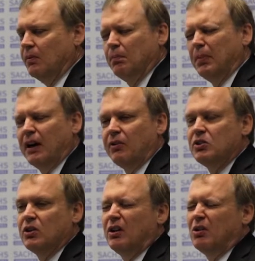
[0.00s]
by
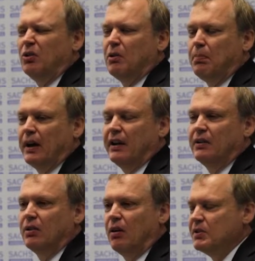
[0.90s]
returning all the
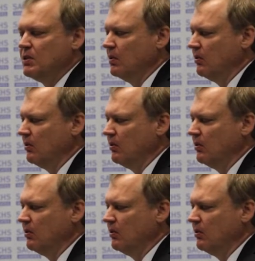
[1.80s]
blood, obviously we